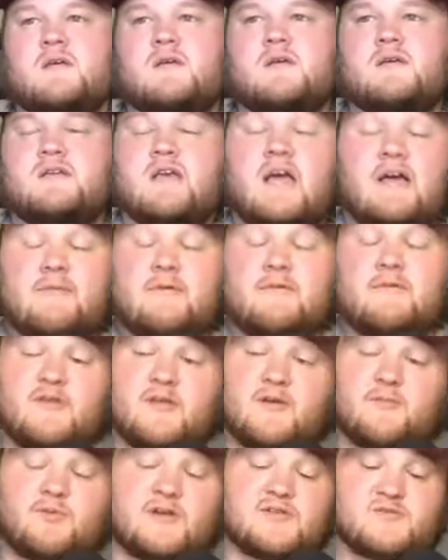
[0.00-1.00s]
Yeah, I've been
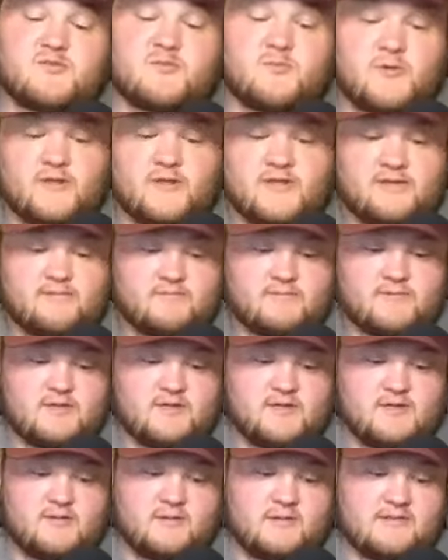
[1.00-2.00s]
really impressed with Willie.
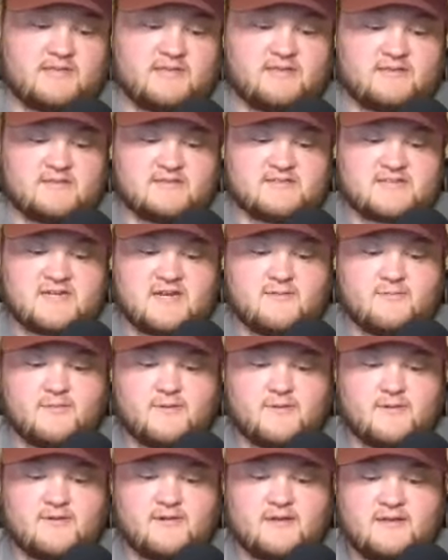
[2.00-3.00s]
Um, I think that's kind of
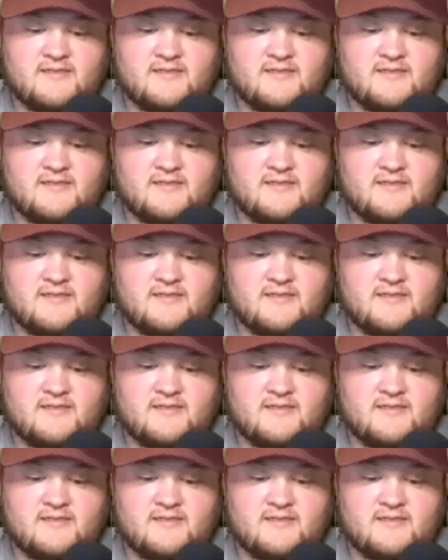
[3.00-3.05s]
been.